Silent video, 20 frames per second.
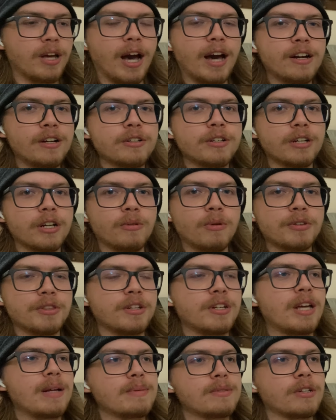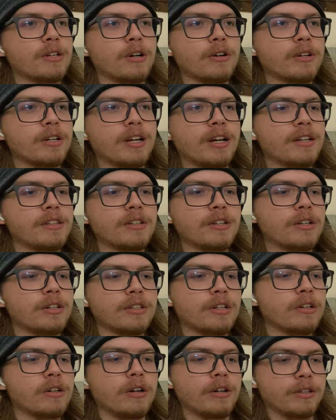I don't care what the names are. Okay,
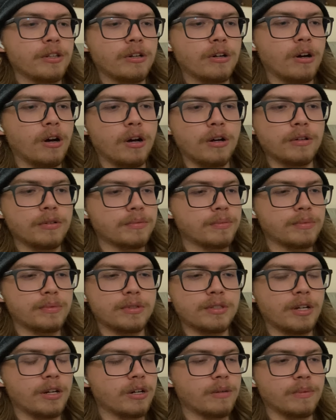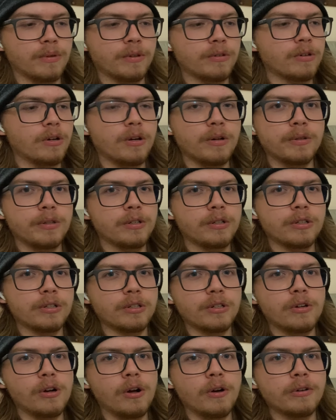they're all terrible. They're
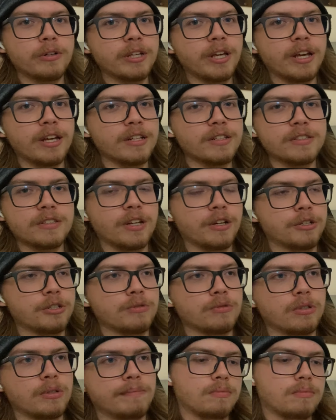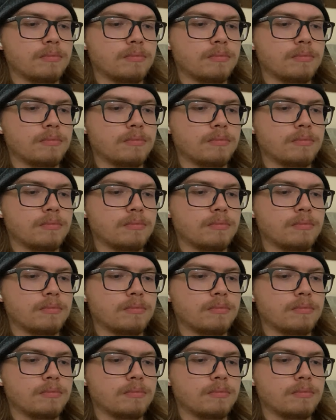all gay and sexual.